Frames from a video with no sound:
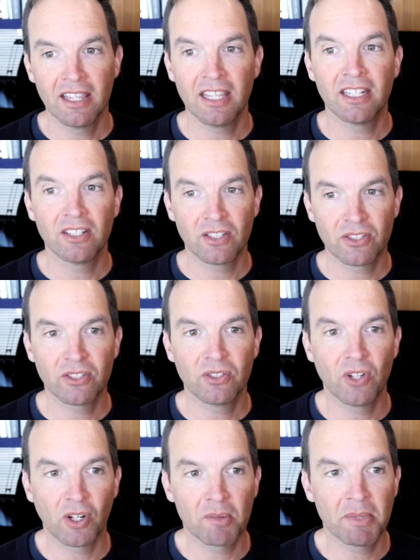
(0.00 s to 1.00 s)
a
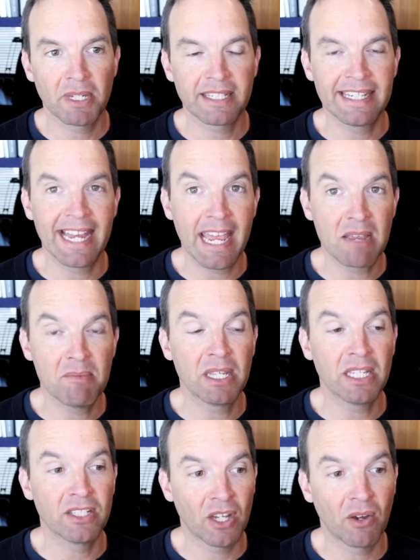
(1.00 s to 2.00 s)
pseudonymous name is
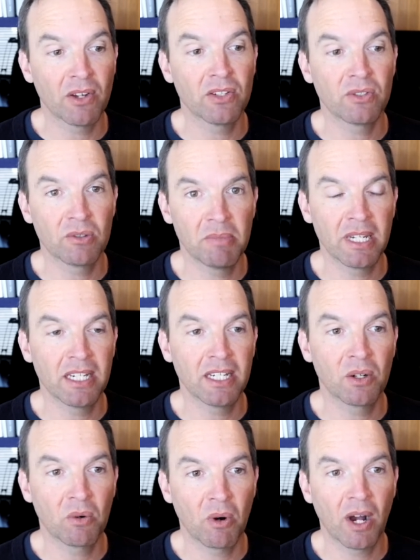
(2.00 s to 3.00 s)
going to be
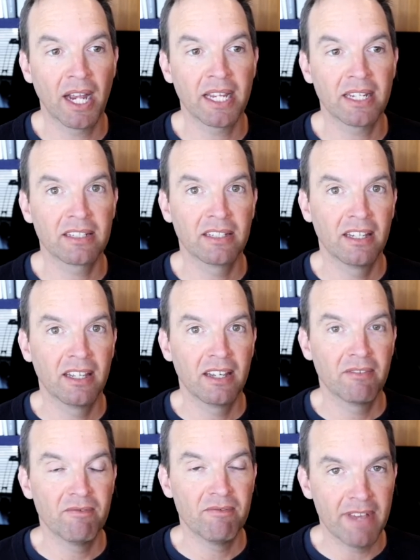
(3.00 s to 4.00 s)
quite
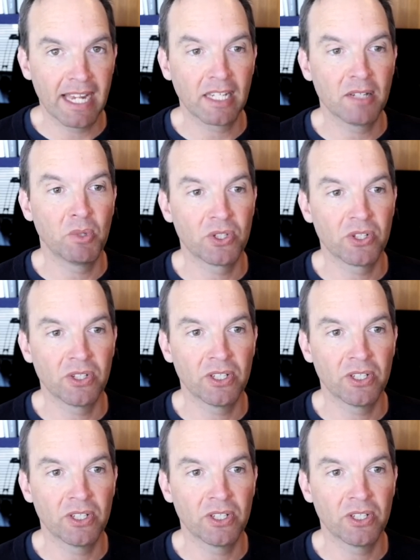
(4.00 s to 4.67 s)
valuable to you.